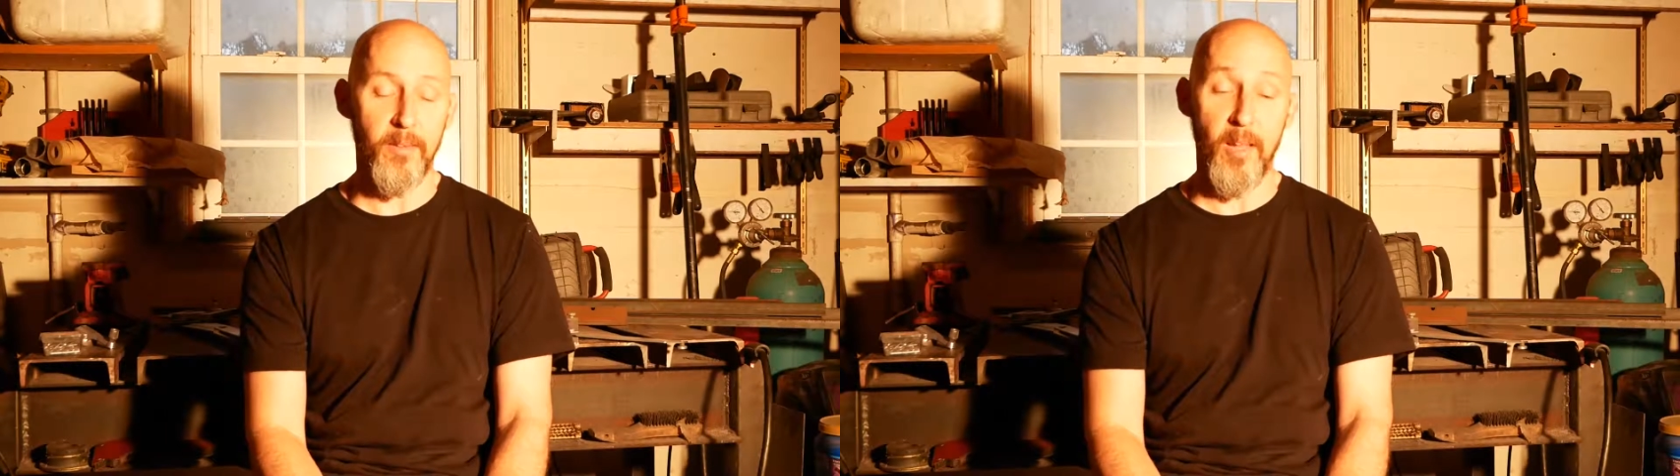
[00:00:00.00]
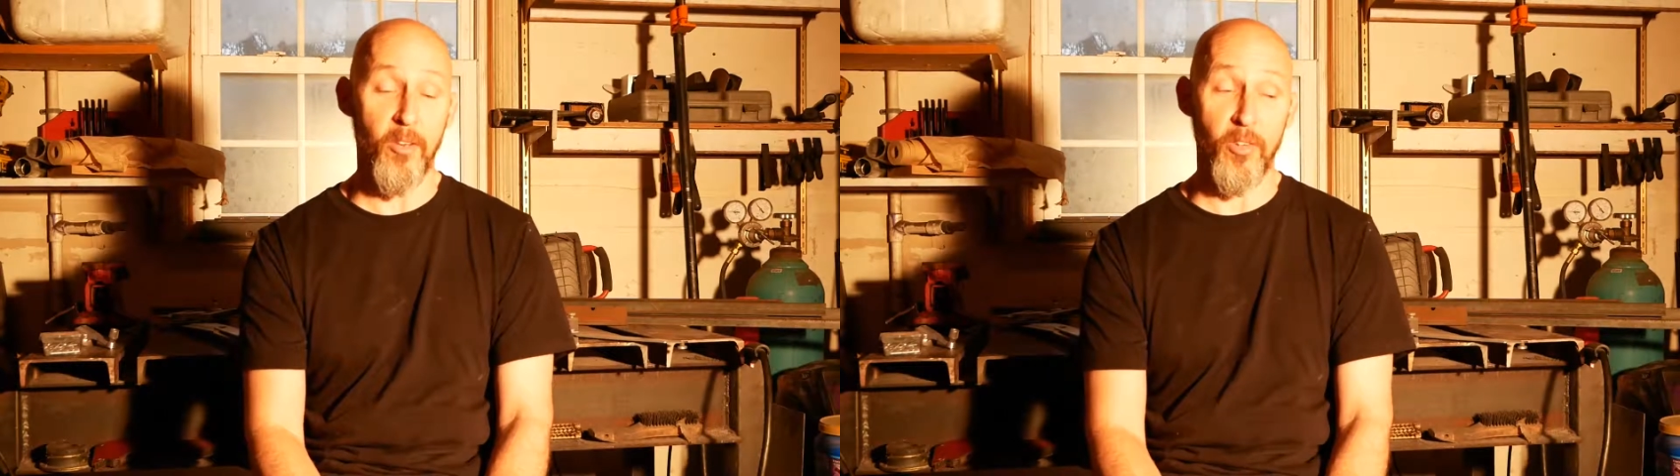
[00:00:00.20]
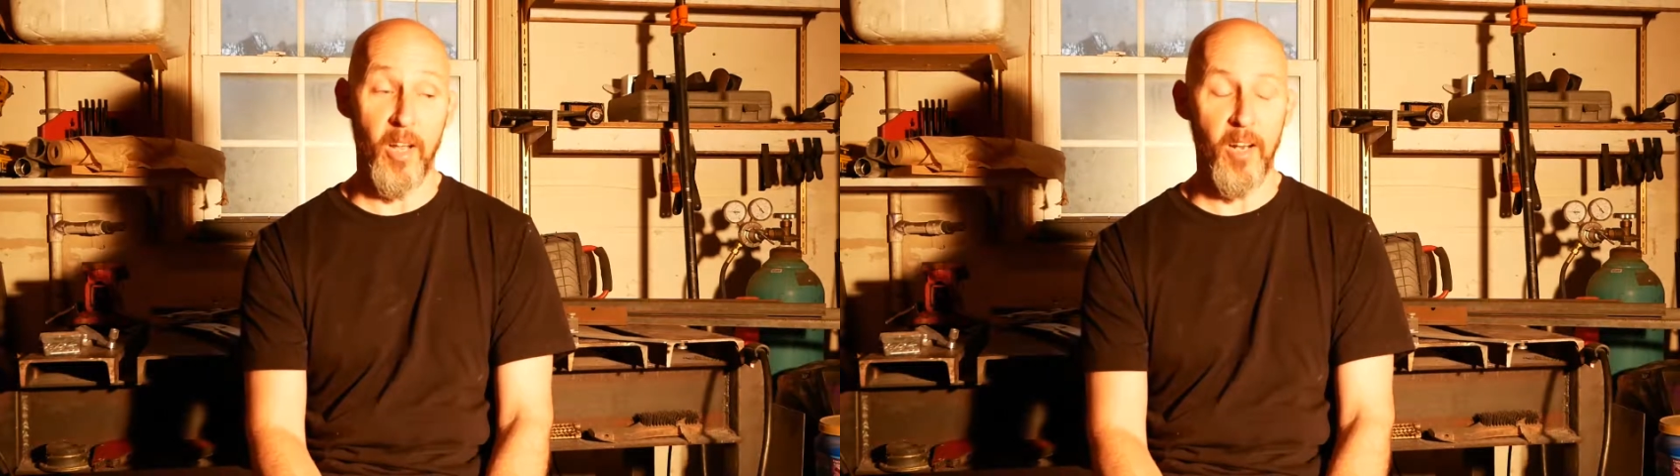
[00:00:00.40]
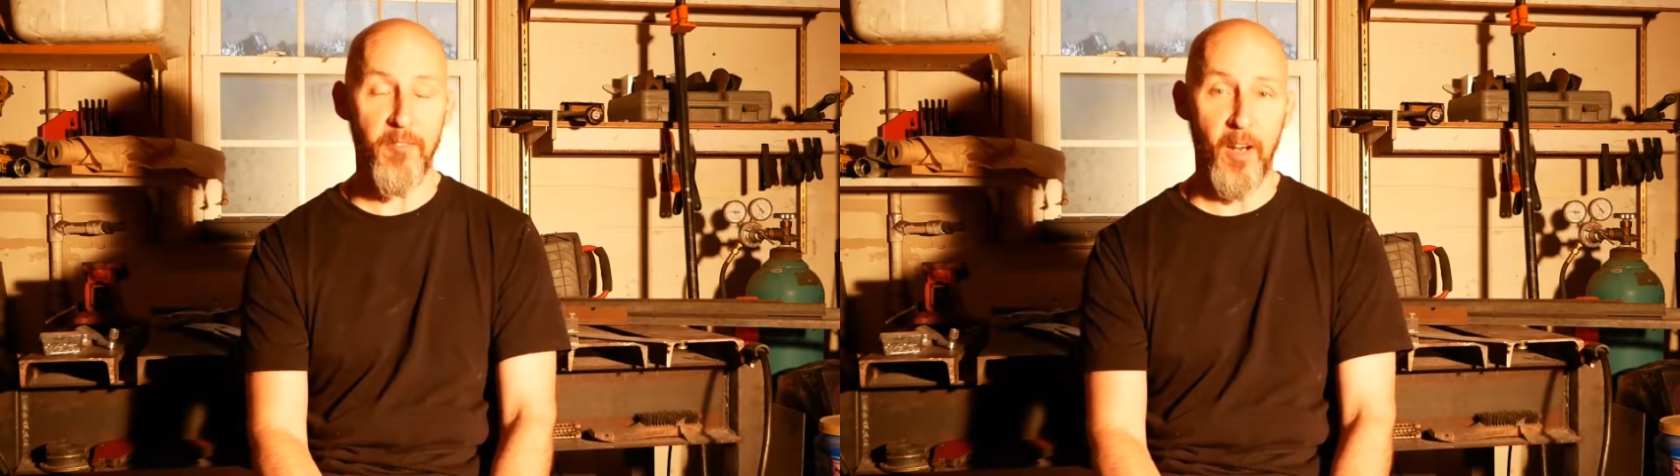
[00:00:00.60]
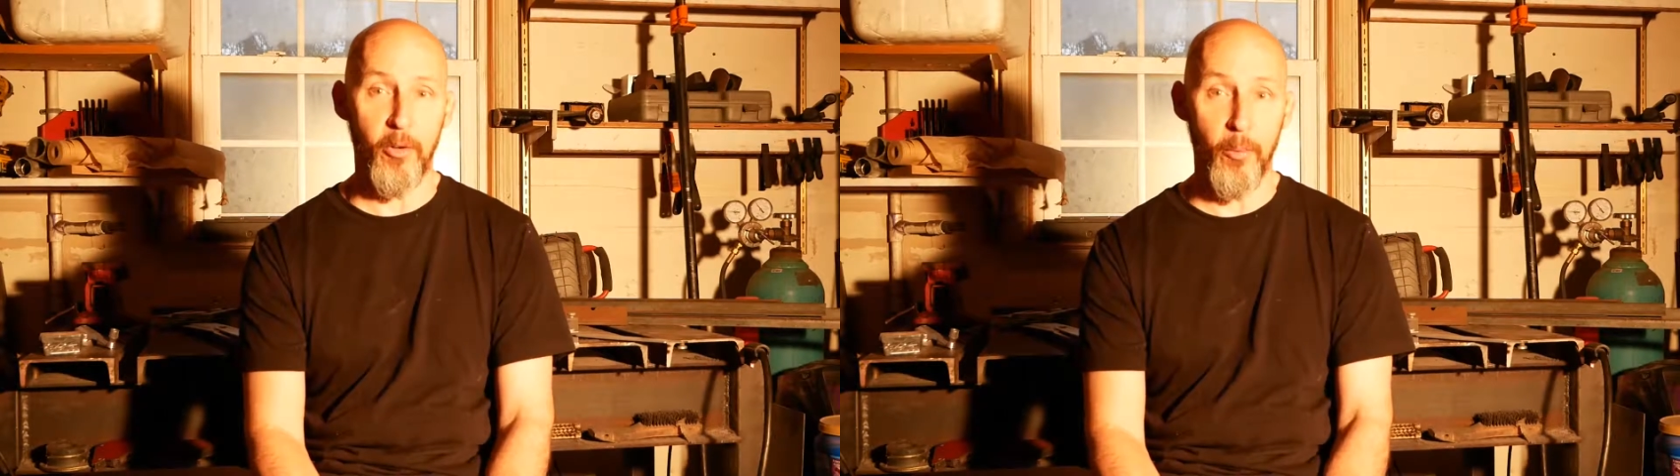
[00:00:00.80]
That is not a
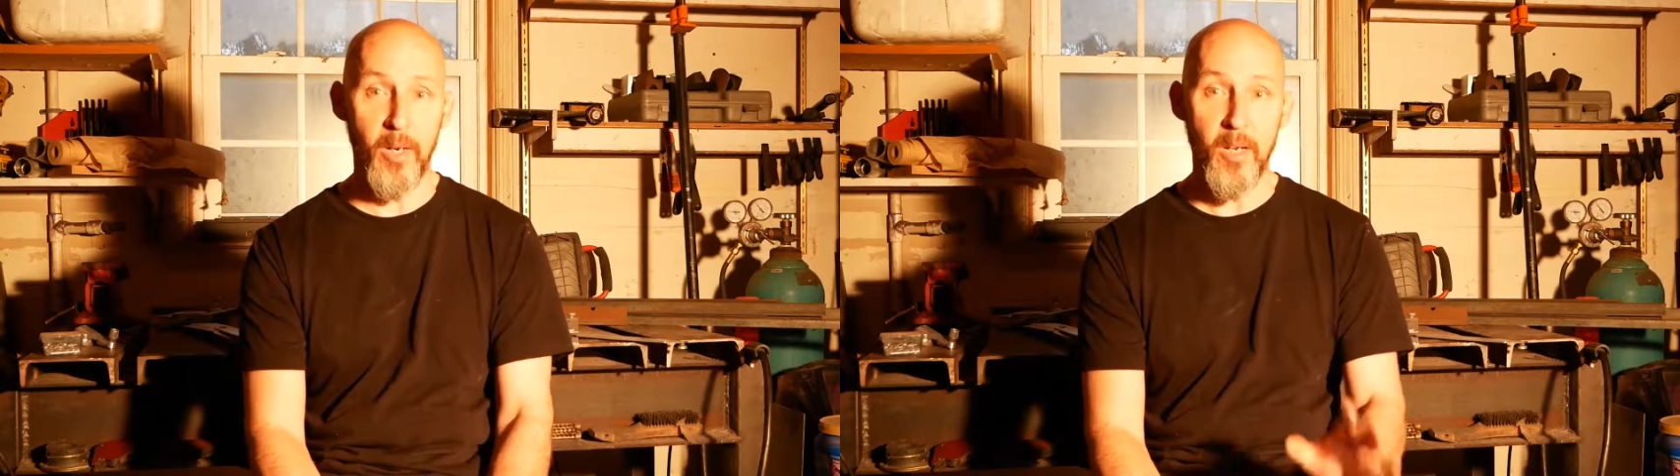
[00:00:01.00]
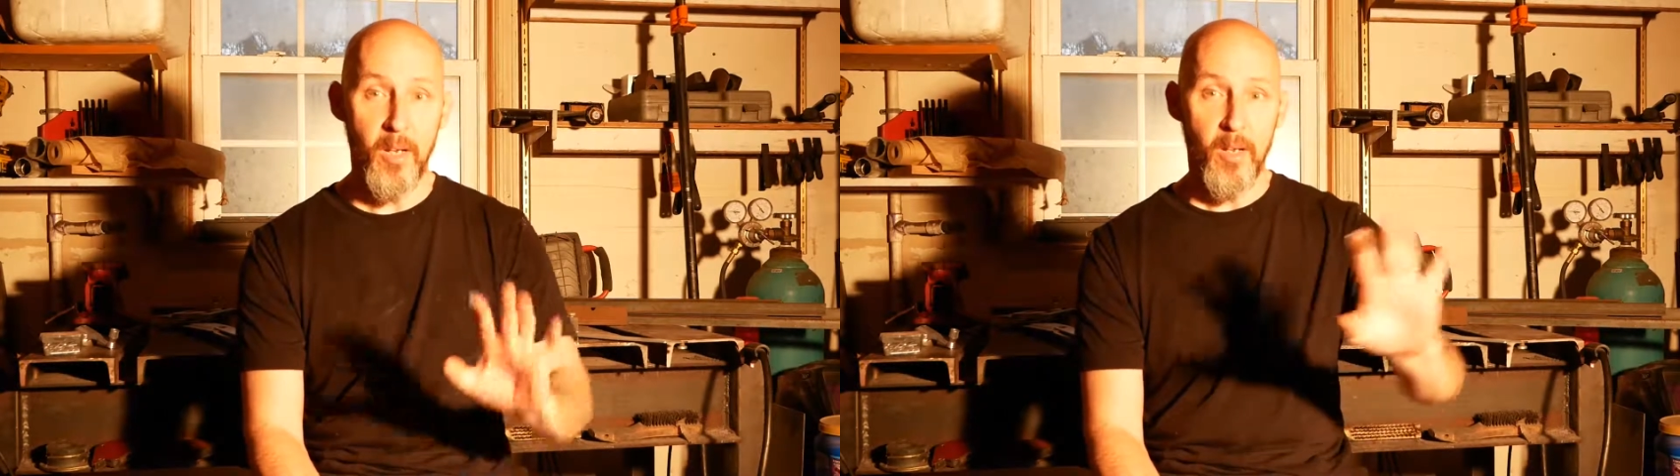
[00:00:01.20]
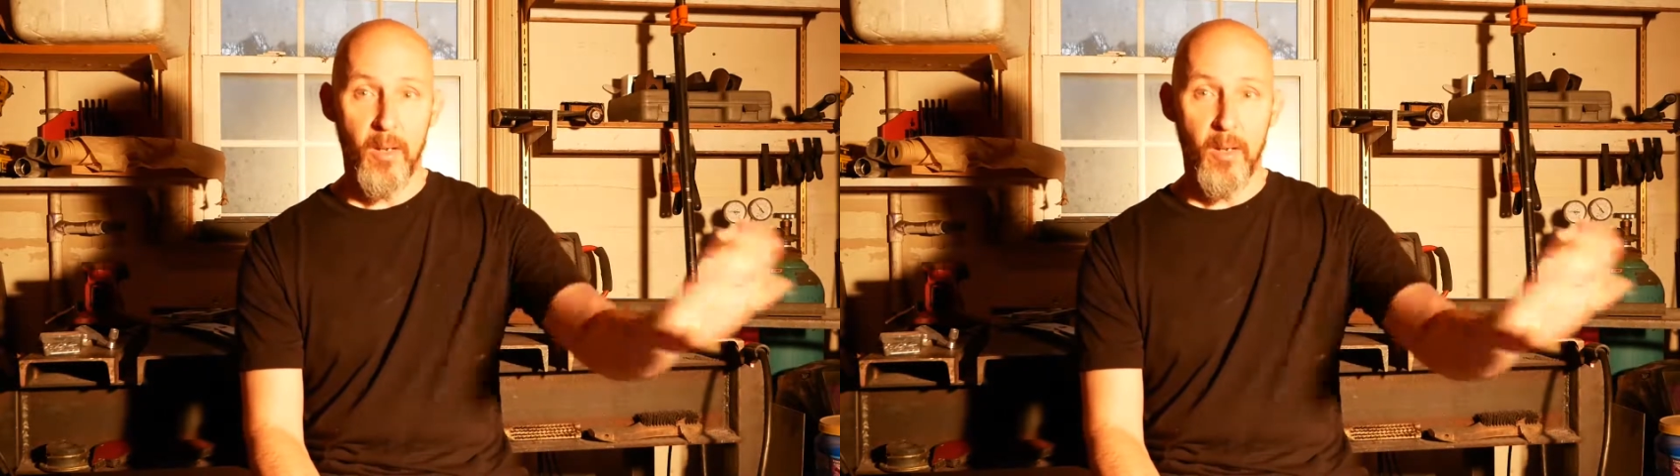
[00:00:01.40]
factory